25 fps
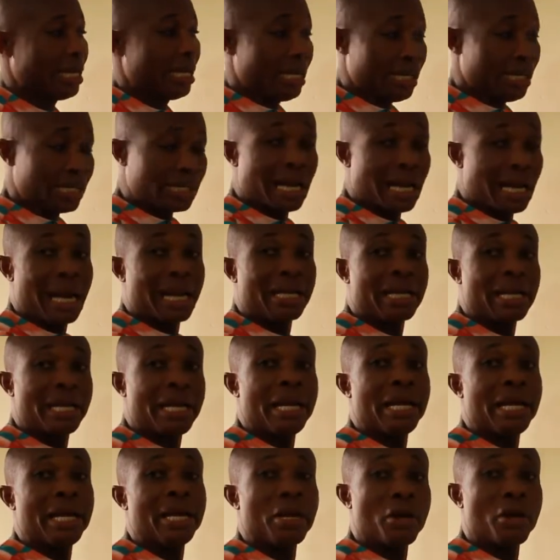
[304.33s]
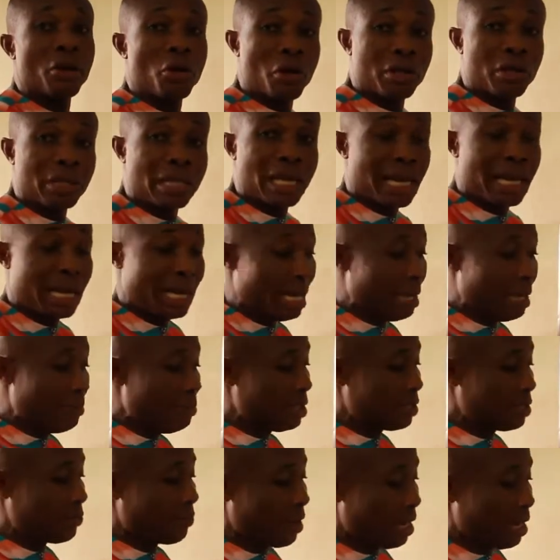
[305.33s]
is at the northern
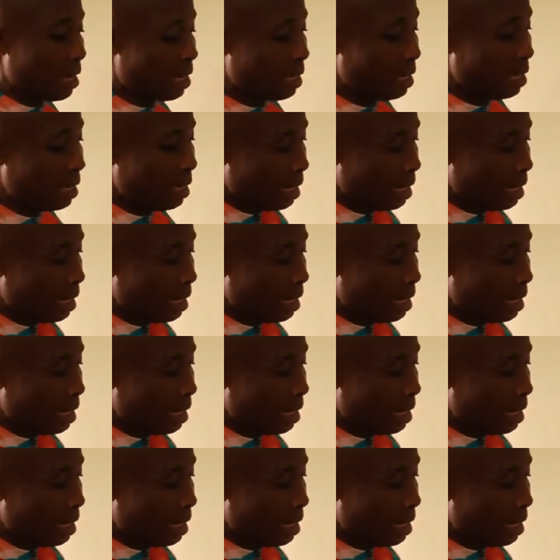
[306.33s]
hemisphere.